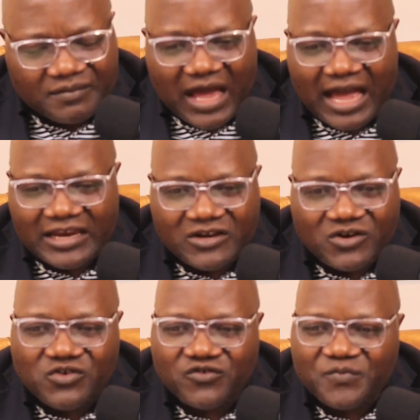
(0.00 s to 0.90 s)
I
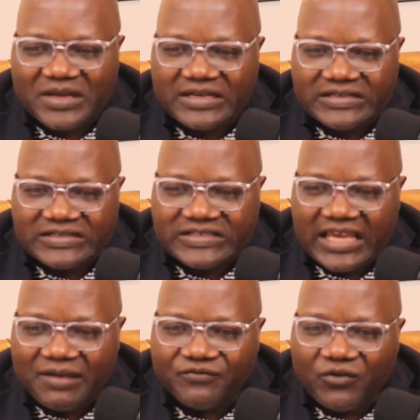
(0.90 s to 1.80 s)
know you've been in this
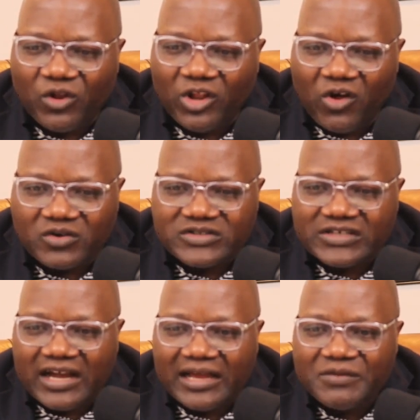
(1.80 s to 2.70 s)
game for a long
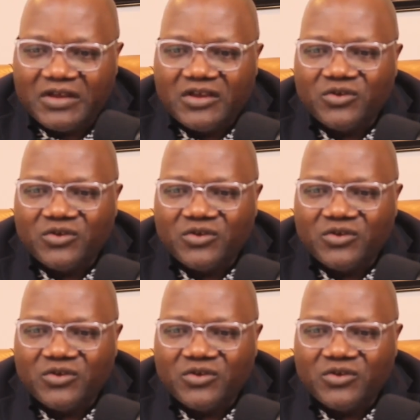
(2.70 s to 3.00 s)
time.